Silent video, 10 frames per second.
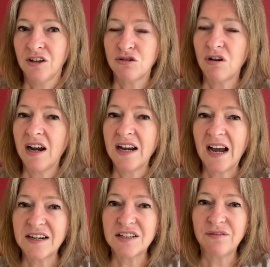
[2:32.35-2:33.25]
Try
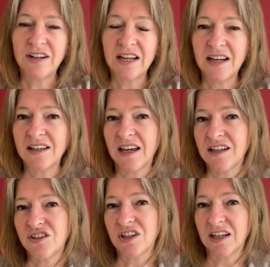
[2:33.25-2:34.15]
actively
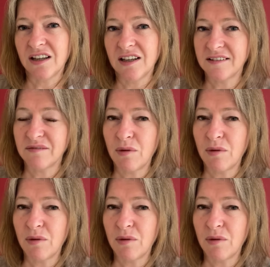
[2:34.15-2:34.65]
engaging in this